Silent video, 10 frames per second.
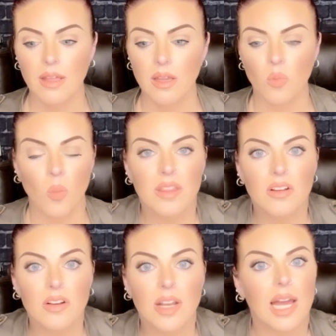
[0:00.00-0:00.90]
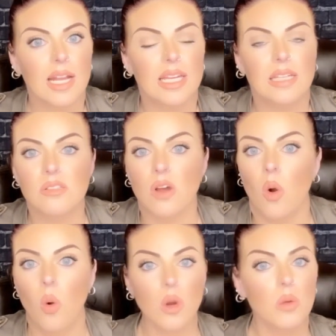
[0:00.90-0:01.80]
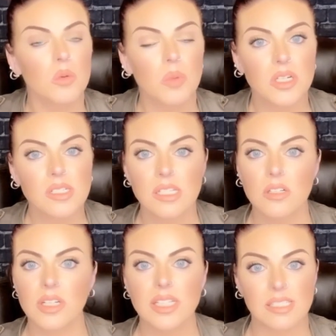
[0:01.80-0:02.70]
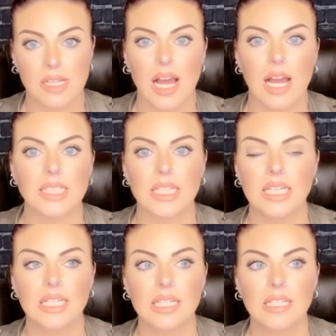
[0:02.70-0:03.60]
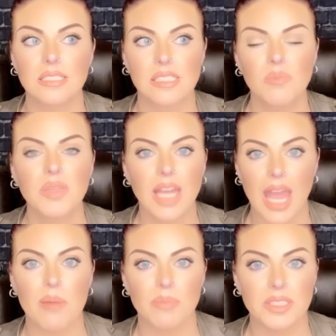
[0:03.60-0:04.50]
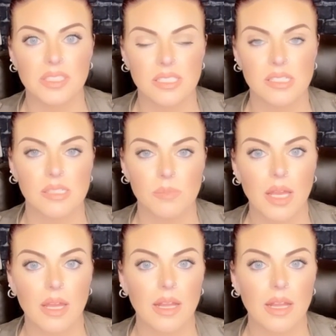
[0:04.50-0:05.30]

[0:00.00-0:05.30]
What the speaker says: Whether or not he's a horrible person or he's not, something happened to this man,